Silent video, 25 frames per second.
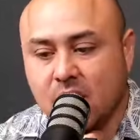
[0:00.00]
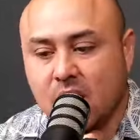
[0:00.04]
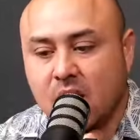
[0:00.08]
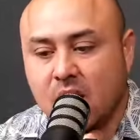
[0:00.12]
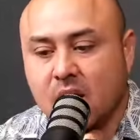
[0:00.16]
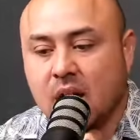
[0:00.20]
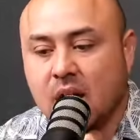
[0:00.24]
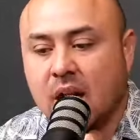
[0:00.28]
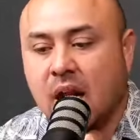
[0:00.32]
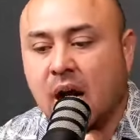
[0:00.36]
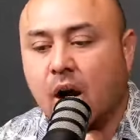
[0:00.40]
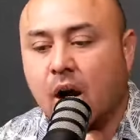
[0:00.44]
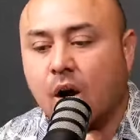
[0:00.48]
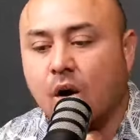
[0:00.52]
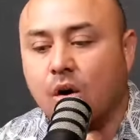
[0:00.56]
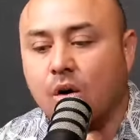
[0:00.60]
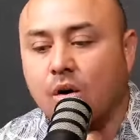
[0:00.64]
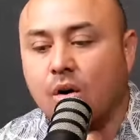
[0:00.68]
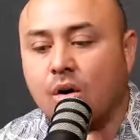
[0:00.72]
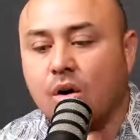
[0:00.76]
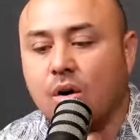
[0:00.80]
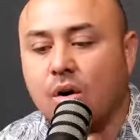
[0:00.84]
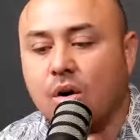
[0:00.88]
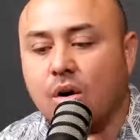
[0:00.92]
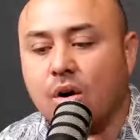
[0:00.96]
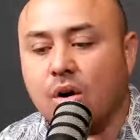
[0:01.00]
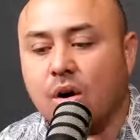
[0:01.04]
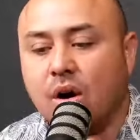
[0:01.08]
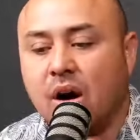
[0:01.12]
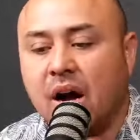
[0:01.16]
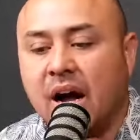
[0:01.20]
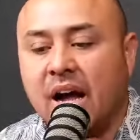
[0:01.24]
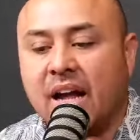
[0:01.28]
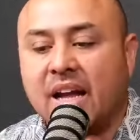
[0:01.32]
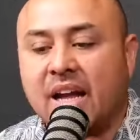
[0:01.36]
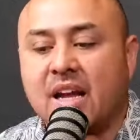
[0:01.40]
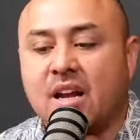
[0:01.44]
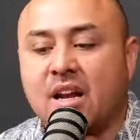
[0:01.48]
Now, I
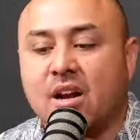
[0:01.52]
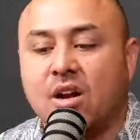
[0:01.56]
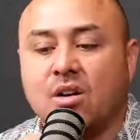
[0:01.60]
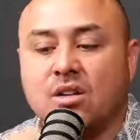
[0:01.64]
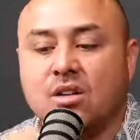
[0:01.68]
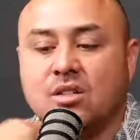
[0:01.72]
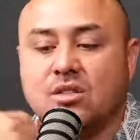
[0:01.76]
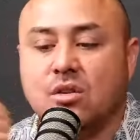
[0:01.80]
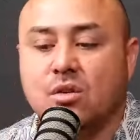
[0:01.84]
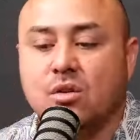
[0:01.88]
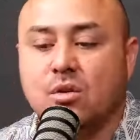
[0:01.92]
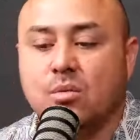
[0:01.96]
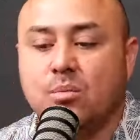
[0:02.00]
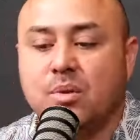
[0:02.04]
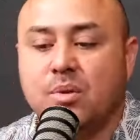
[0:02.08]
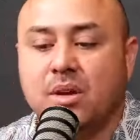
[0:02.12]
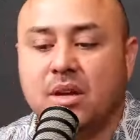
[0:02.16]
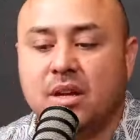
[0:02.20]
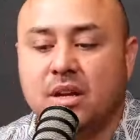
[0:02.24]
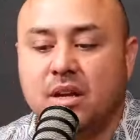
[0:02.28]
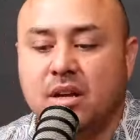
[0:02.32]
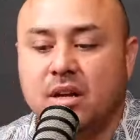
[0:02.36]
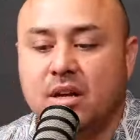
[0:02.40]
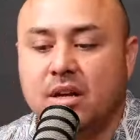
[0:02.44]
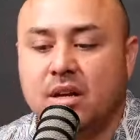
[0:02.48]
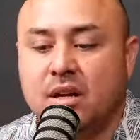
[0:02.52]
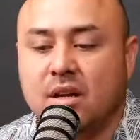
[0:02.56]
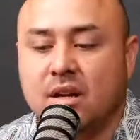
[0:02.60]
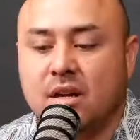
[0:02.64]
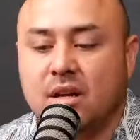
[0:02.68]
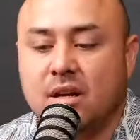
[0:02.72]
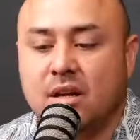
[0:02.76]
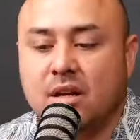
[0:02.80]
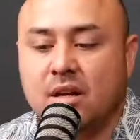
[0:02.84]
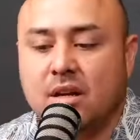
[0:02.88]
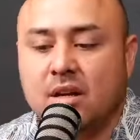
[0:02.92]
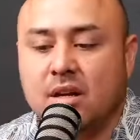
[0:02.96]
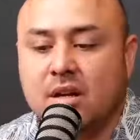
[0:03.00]
can also be
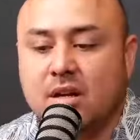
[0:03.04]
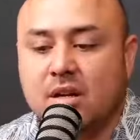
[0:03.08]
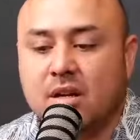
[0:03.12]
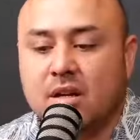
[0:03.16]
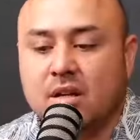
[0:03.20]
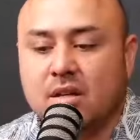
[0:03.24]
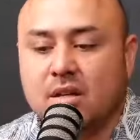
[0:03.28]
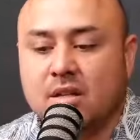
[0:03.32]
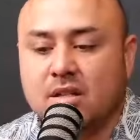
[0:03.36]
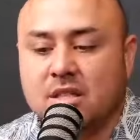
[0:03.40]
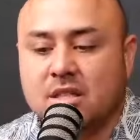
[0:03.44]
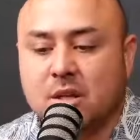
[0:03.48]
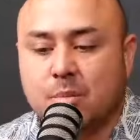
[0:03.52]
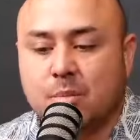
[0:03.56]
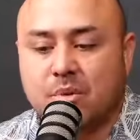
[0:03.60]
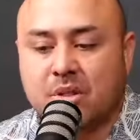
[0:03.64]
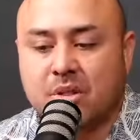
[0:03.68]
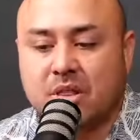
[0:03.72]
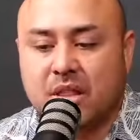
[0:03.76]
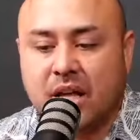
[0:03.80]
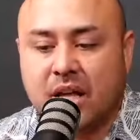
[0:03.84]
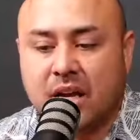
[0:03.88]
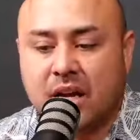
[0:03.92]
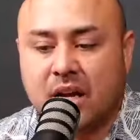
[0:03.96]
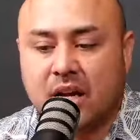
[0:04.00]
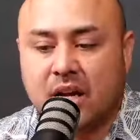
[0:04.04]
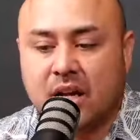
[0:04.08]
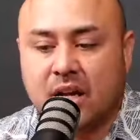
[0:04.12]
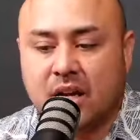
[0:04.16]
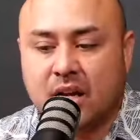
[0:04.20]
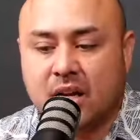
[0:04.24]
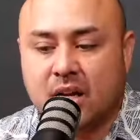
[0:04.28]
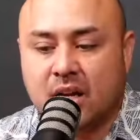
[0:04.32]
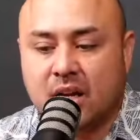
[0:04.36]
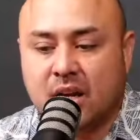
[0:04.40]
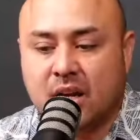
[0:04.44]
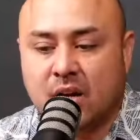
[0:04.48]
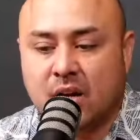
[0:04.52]
sympathetic
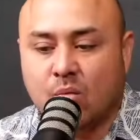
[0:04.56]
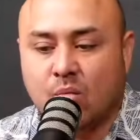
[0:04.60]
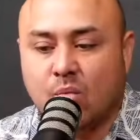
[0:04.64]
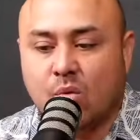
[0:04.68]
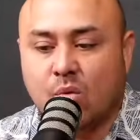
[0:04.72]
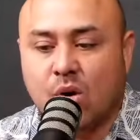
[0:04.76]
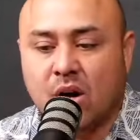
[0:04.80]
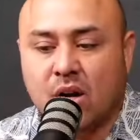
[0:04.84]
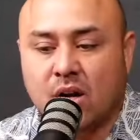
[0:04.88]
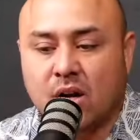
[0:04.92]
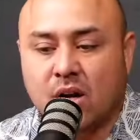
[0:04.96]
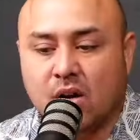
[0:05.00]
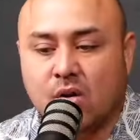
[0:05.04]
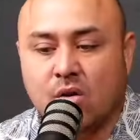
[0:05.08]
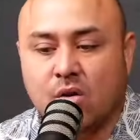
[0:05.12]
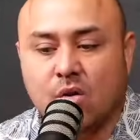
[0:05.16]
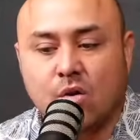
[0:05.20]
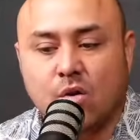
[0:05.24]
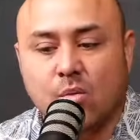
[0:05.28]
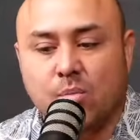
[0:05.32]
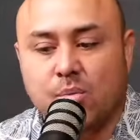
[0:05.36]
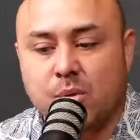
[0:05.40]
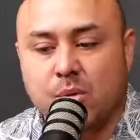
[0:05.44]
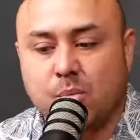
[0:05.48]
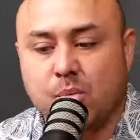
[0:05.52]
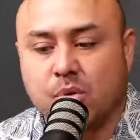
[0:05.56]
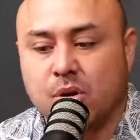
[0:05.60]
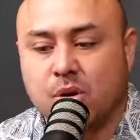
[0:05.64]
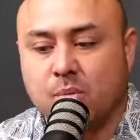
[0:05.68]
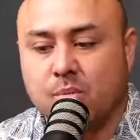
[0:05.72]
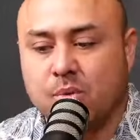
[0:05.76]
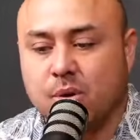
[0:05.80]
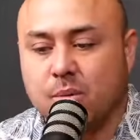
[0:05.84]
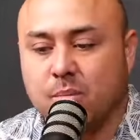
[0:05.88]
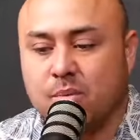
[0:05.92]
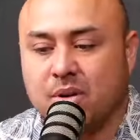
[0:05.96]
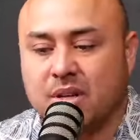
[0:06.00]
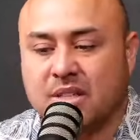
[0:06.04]
and want local people to be
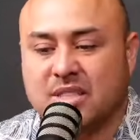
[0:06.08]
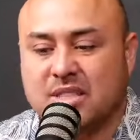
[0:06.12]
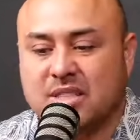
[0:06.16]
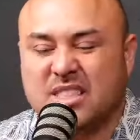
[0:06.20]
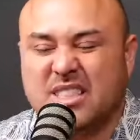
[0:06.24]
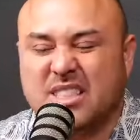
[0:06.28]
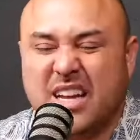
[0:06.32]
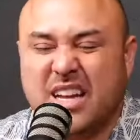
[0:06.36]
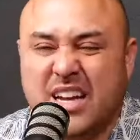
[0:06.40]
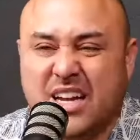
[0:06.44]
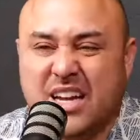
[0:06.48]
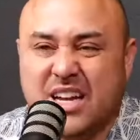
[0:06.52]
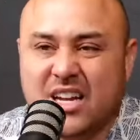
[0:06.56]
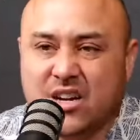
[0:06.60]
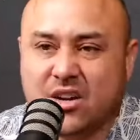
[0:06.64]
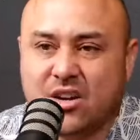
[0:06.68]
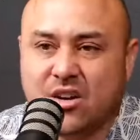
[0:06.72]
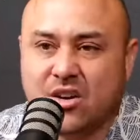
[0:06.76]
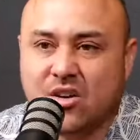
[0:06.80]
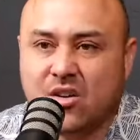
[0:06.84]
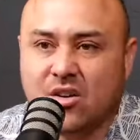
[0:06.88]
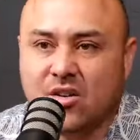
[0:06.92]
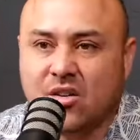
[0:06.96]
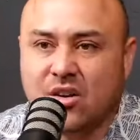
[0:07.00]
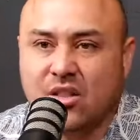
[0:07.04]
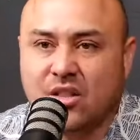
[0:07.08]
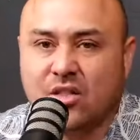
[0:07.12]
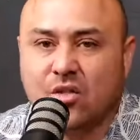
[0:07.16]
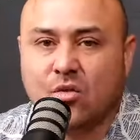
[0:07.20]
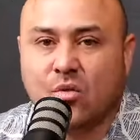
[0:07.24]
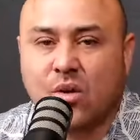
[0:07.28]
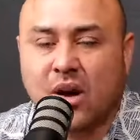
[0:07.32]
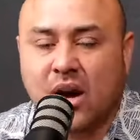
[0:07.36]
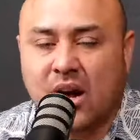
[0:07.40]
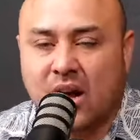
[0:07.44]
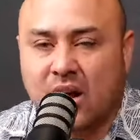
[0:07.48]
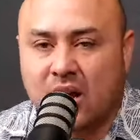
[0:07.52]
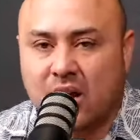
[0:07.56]
able to stay here and
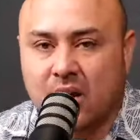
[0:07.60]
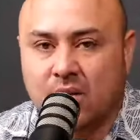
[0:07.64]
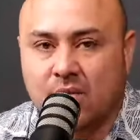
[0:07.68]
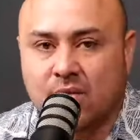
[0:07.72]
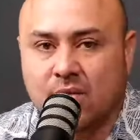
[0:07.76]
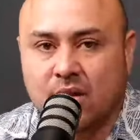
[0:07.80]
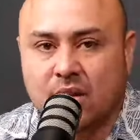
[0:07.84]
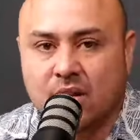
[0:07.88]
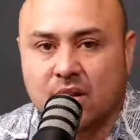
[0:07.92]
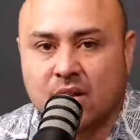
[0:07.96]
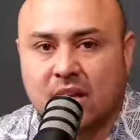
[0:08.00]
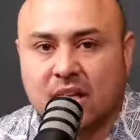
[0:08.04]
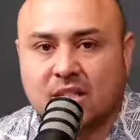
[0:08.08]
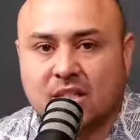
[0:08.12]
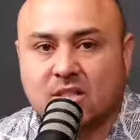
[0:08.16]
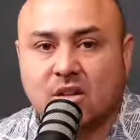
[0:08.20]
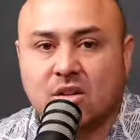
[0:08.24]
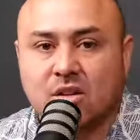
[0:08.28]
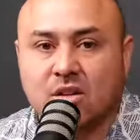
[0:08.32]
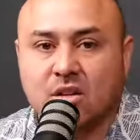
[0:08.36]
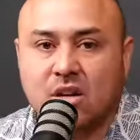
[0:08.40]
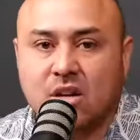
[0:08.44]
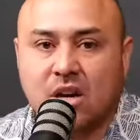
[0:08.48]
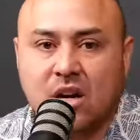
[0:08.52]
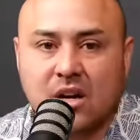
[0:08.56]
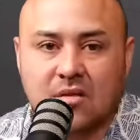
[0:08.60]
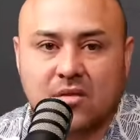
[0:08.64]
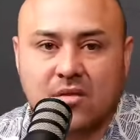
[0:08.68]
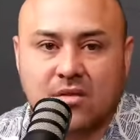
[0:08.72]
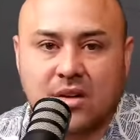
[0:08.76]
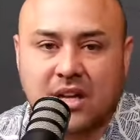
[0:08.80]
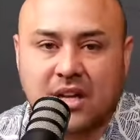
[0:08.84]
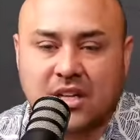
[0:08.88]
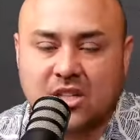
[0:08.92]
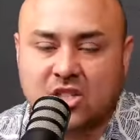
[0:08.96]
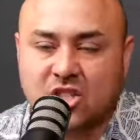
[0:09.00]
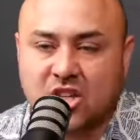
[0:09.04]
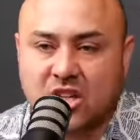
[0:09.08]
thrive. And that's a kind of an
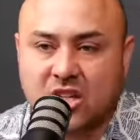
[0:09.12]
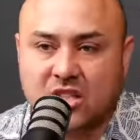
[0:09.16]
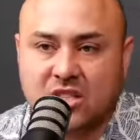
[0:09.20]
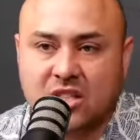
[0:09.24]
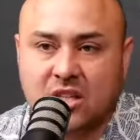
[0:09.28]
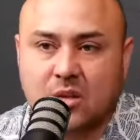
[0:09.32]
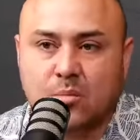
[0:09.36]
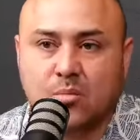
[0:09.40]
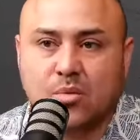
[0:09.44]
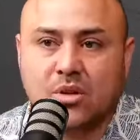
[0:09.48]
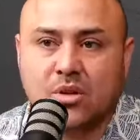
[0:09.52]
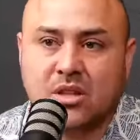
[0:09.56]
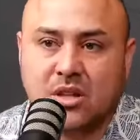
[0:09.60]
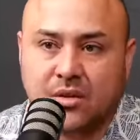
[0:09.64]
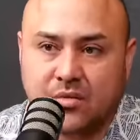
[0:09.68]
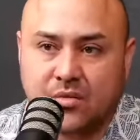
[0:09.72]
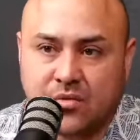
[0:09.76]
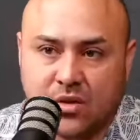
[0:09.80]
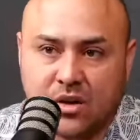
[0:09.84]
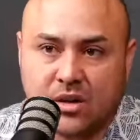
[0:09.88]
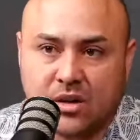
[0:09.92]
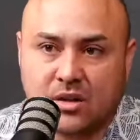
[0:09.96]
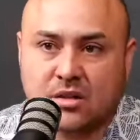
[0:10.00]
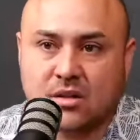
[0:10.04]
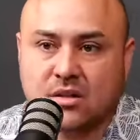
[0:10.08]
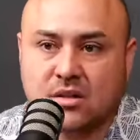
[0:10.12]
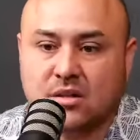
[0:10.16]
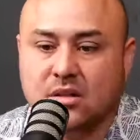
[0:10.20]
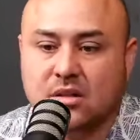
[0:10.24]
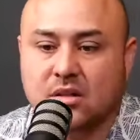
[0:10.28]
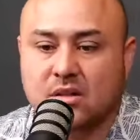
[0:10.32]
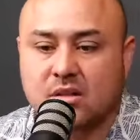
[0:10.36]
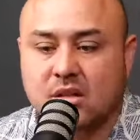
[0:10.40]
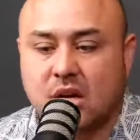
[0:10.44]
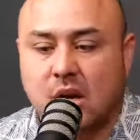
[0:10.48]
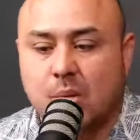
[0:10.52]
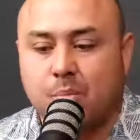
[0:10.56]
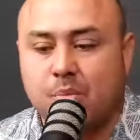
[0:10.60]
adjacent but different
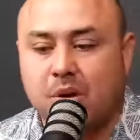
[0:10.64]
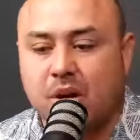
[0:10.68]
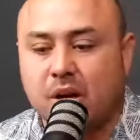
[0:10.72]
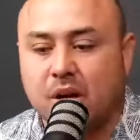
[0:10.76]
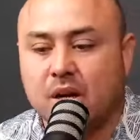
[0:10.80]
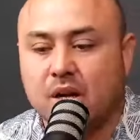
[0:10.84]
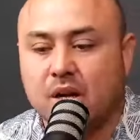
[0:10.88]
topic.